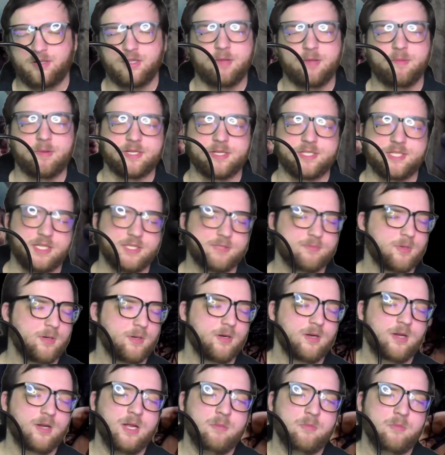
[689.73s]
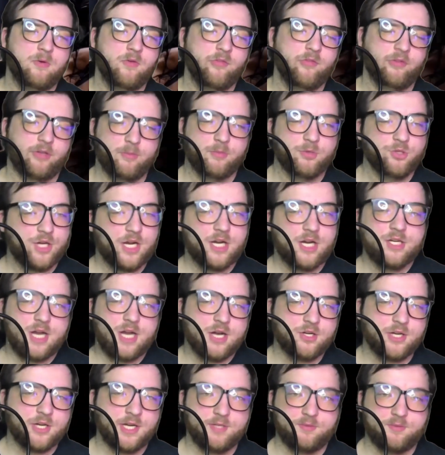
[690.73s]
makes sense but perfectly. But she
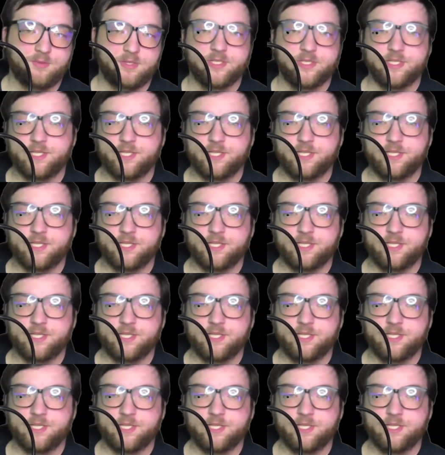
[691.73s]
actually has reasons to